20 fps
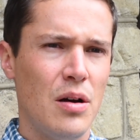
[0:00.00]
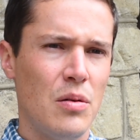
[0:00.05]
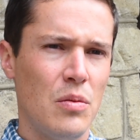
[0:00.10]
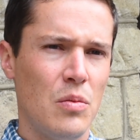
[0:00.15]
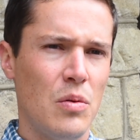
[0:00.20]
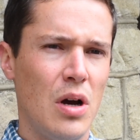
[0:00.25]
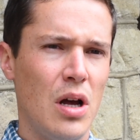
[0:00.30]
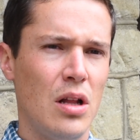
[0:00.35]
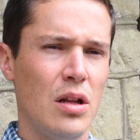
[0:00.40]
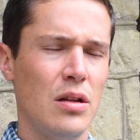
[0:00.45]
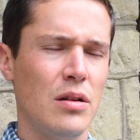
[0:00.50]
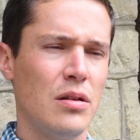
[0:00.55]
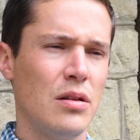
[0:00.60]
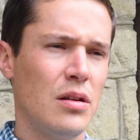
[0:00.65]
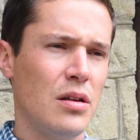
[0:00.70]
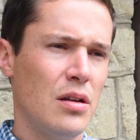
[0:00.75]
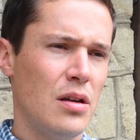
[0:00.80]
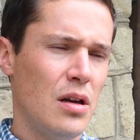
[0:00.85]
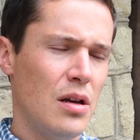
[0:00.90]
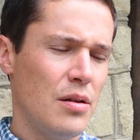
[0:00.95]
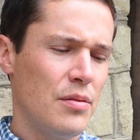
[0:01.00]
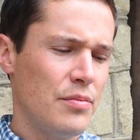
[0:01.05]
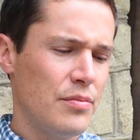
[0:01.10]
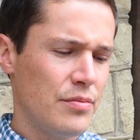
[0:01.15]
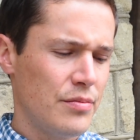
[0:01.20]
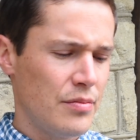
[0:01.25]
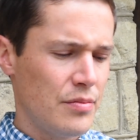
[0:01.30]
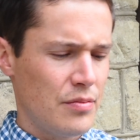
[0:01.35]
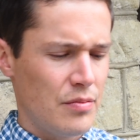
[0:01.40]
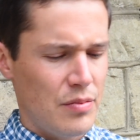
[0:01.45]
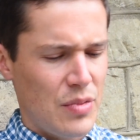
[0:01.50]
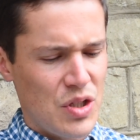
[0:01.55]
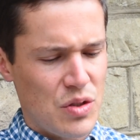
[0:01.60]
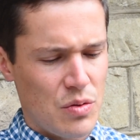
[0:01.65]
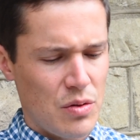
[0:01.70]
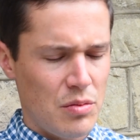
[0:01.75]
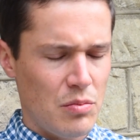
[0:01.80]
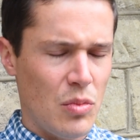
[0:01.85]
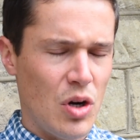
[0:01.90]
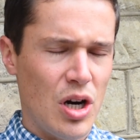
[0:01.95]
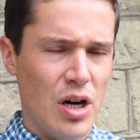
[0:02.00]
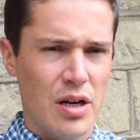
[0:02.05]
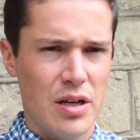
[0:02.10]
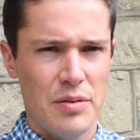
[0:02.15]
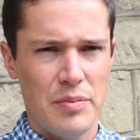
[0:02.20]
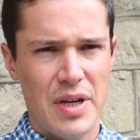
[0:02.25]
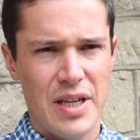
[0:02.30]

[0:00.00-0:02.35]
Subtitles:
while between Mark and